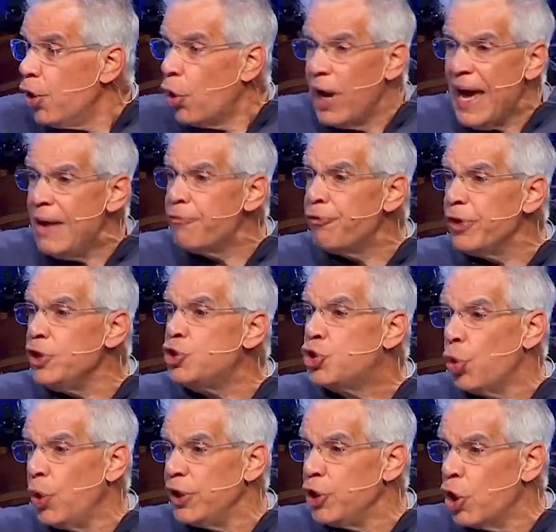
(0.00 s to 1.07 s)
every
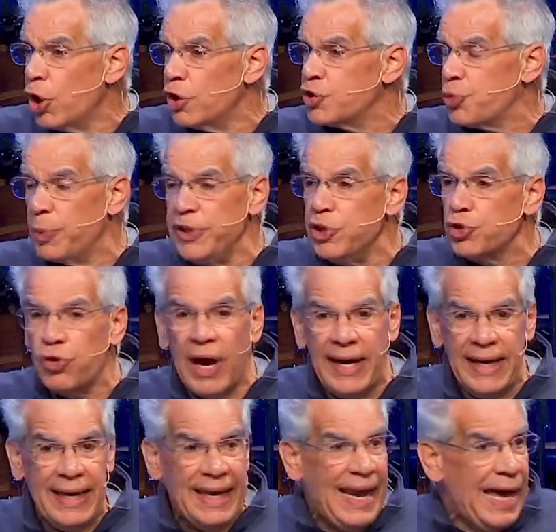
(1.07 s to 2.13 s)
joint hurts when you try to
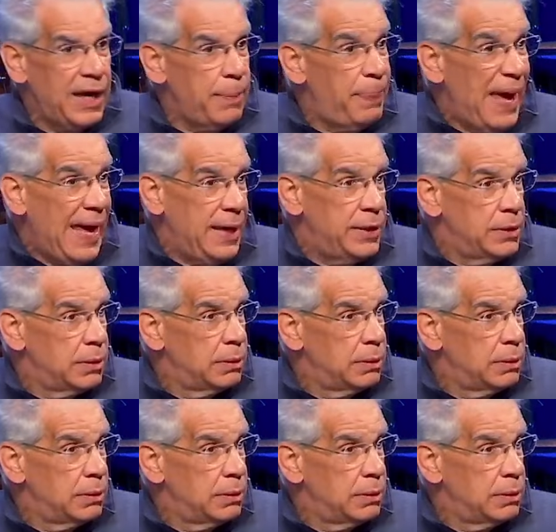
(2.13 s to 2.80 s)
get out of bed.